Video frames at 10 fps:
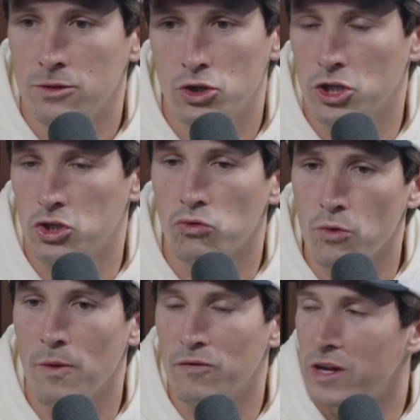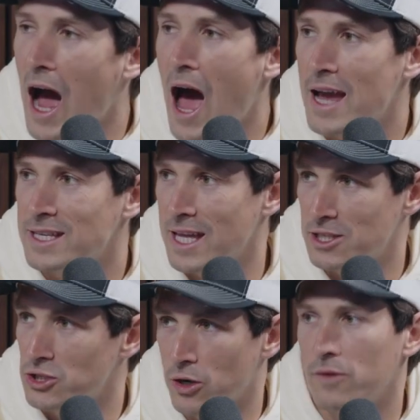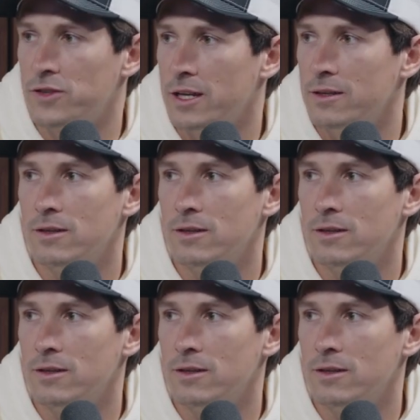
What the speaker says: just group of guys that deserves it.